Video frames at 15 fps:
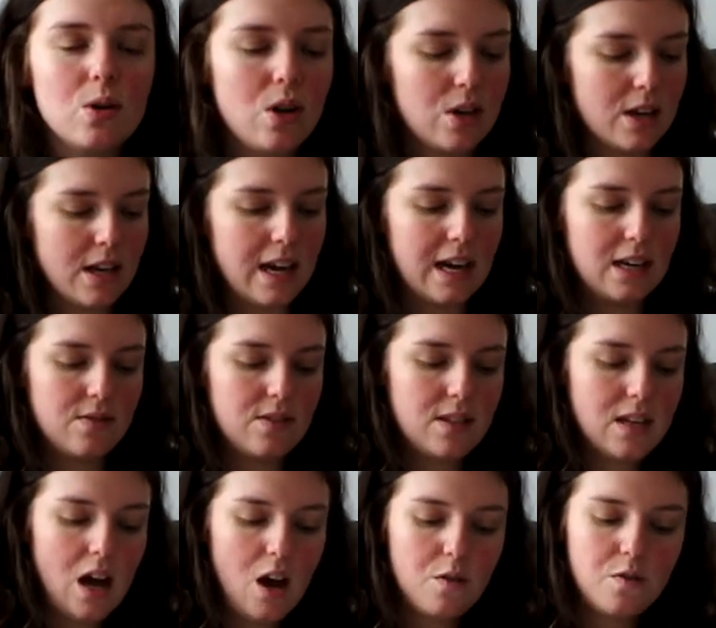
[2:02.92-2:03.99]
look kind of
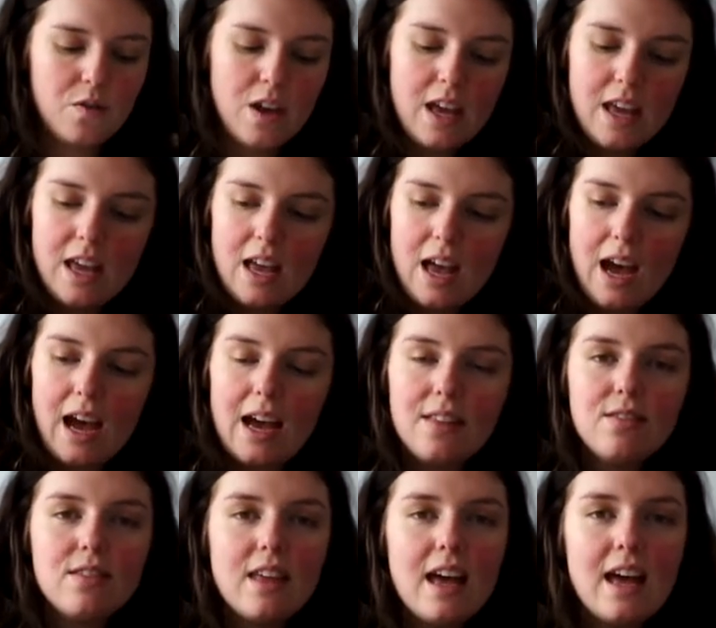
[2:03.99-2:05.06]
stuff.
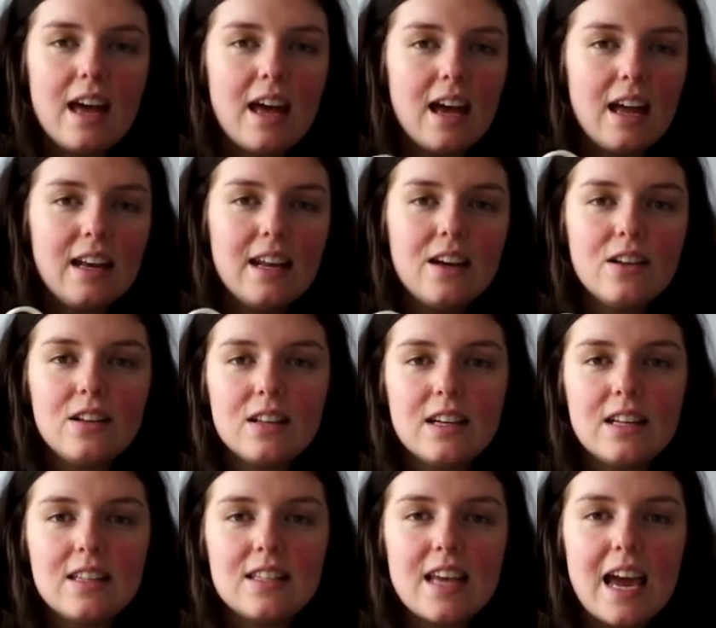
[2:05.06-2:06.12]
And they're little
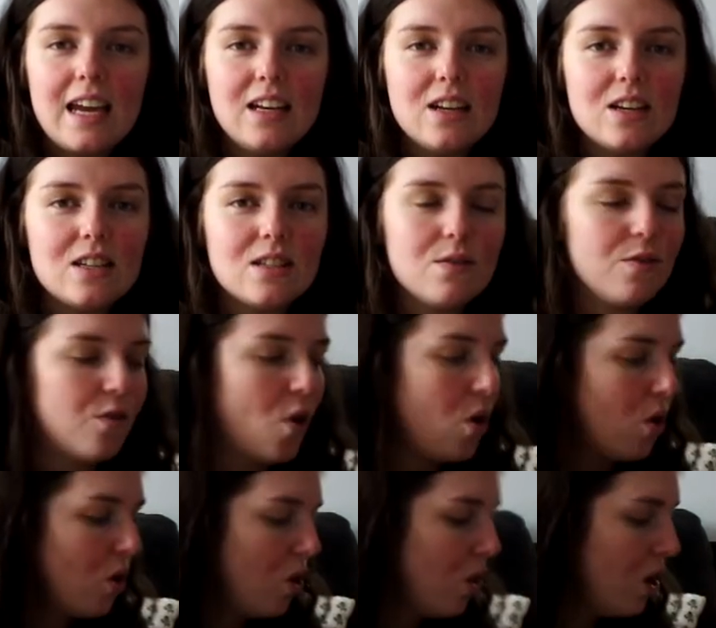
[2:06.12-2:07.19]
containers
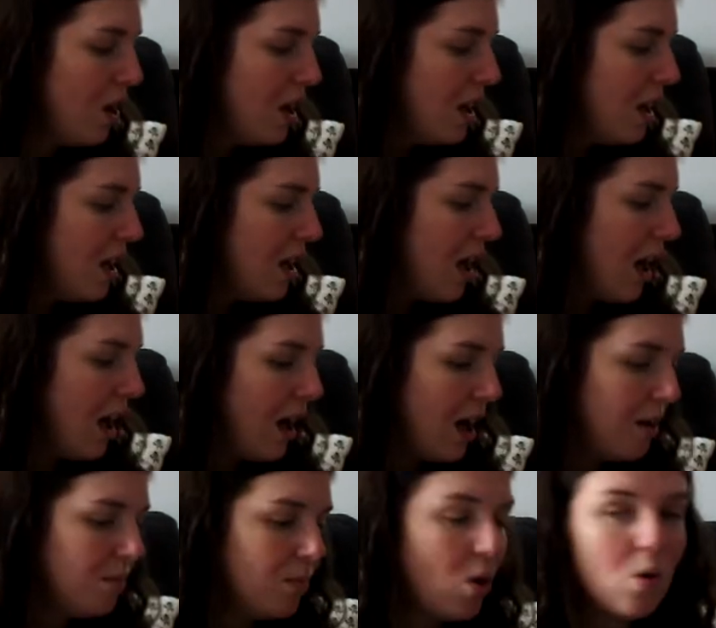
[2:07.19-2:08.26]
for
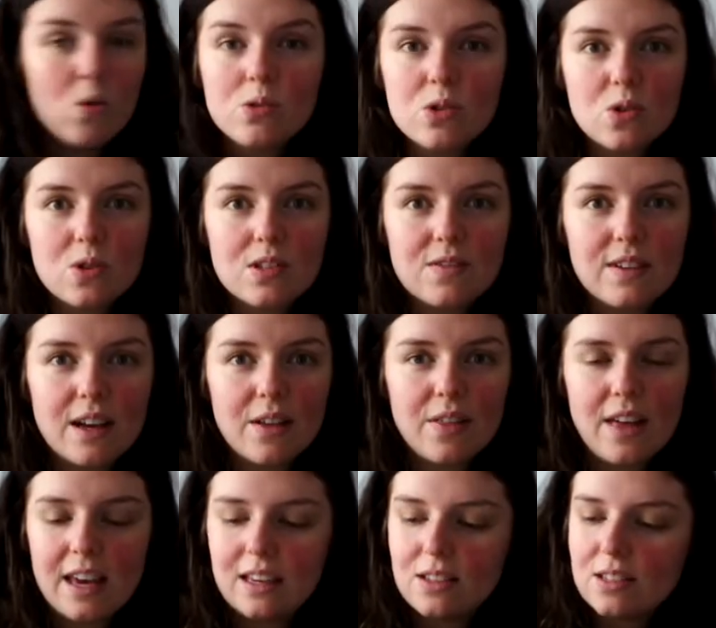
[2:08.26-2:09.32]
all sorts of little
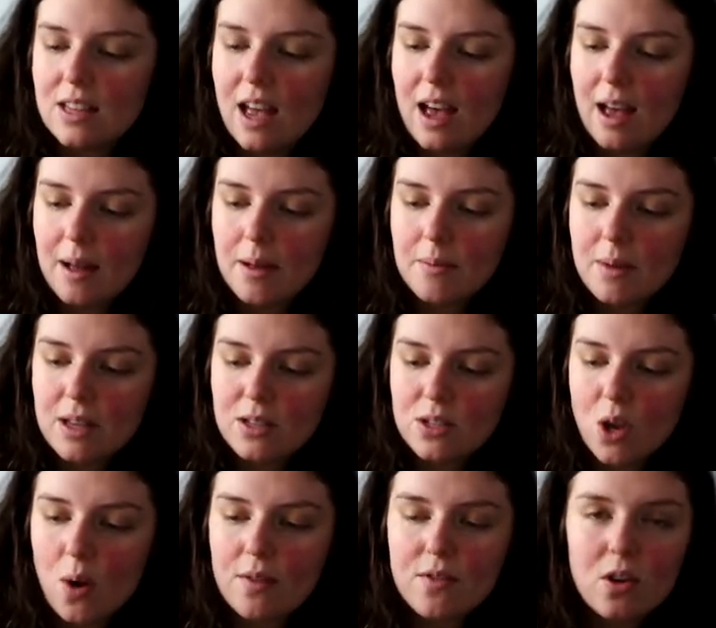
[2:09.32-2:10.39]
things.
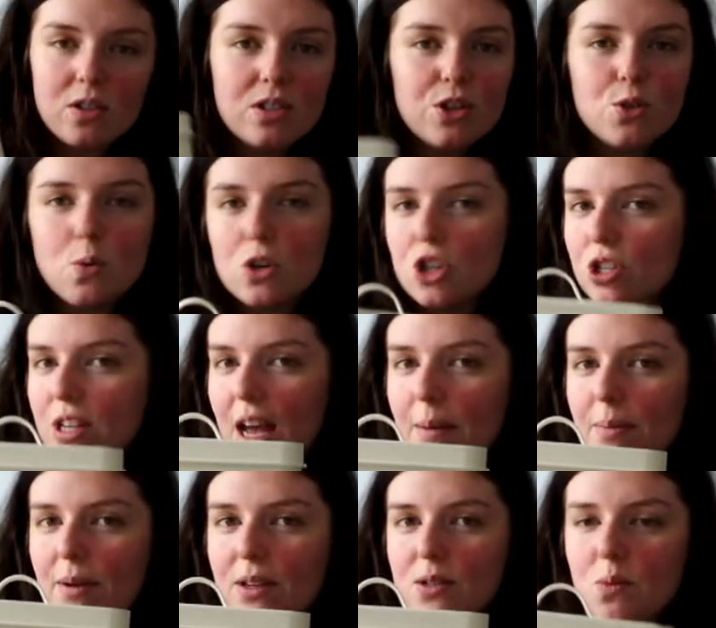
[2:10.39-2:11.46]
So I've got dishwasher
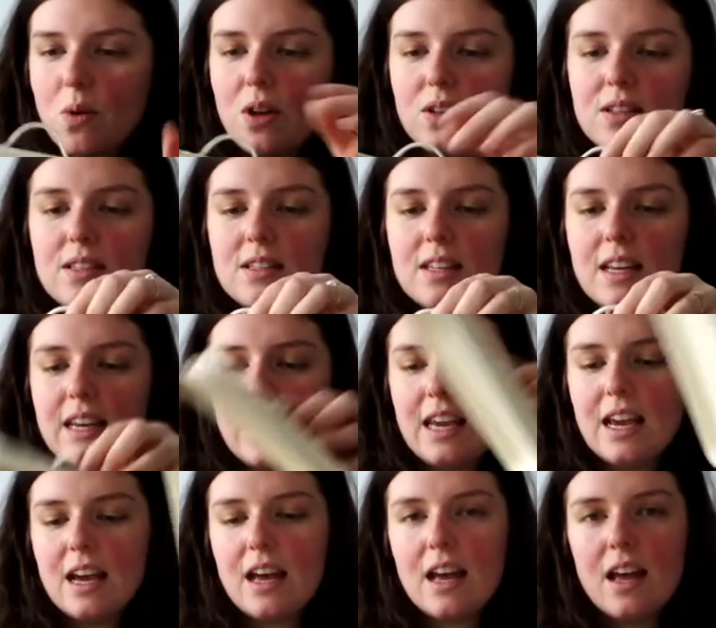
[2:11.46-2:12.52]
tablets one
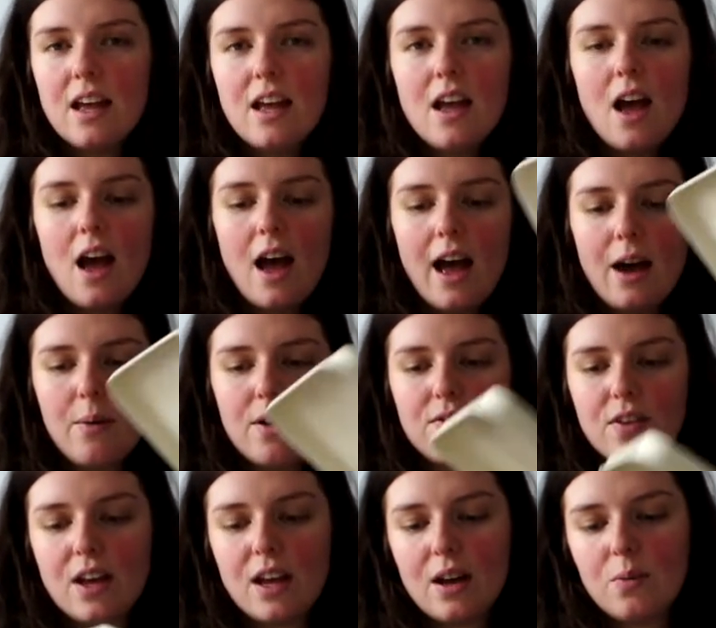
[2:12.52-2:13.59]
here.
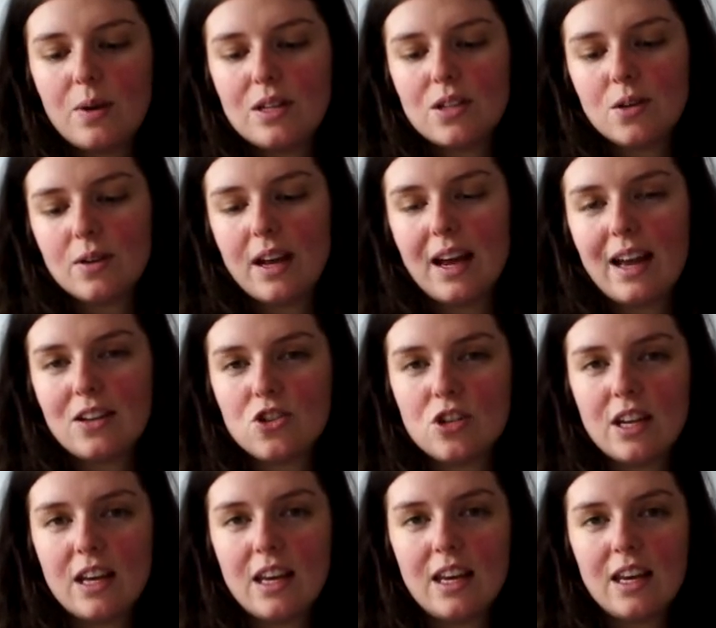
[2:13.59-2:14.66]
However, we don't
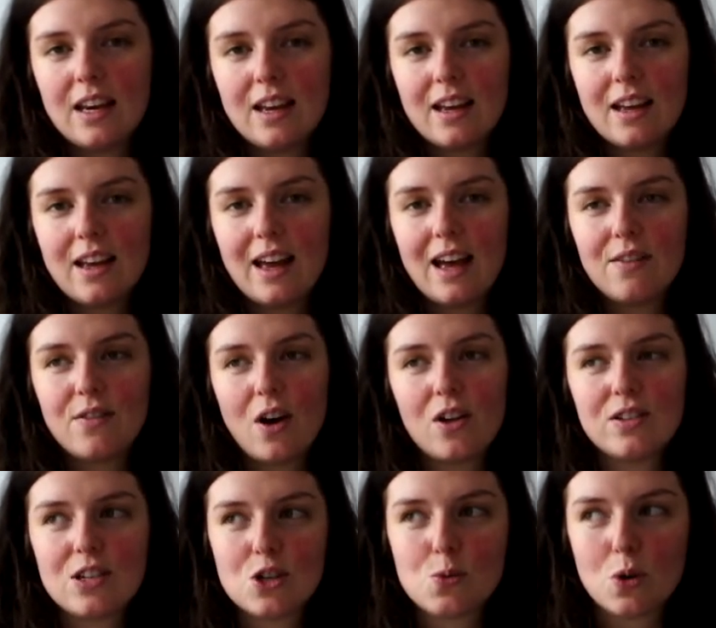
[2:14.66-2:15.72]
actually have our
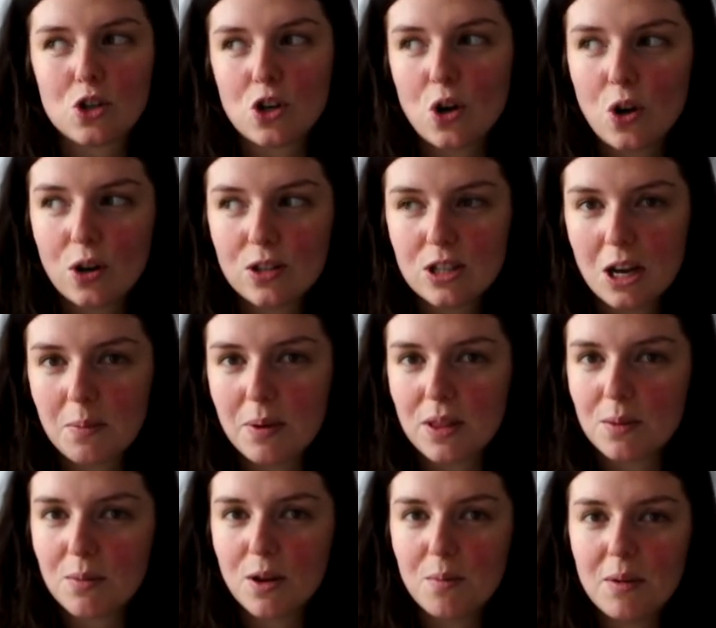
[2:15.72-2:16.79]
dishwasher hooked up at
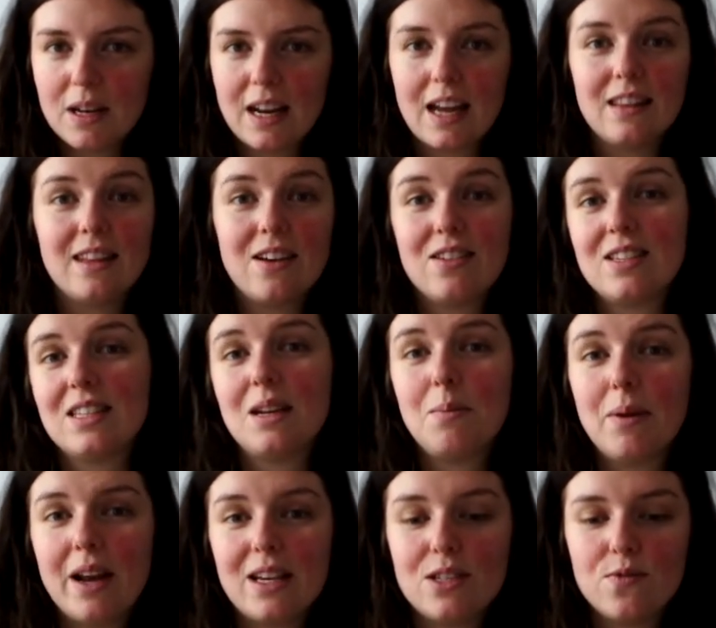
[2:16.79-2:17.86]
the moment and there isn't a
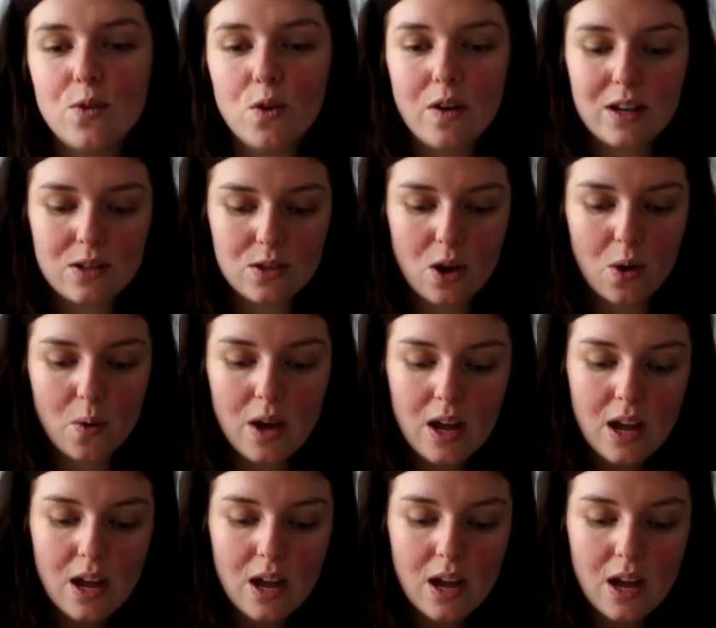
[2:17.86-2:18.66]
place for it. So